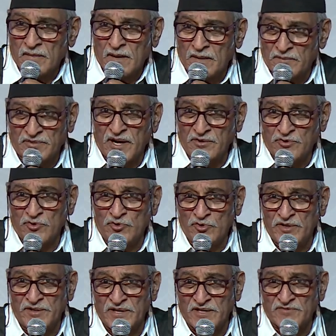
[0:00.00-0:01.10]
I'm trying to do
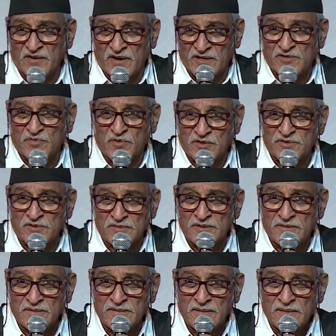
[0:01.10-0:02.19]
it as far as possible.
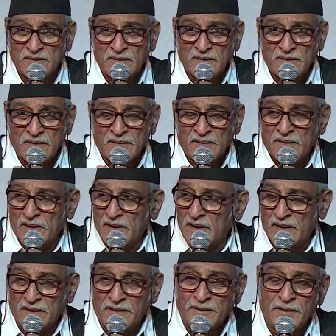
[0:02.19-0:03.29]

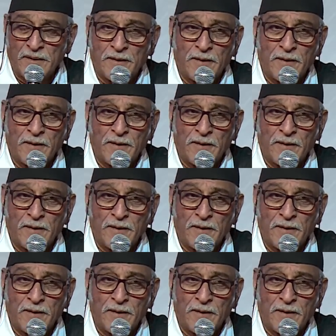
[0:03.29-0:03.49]
And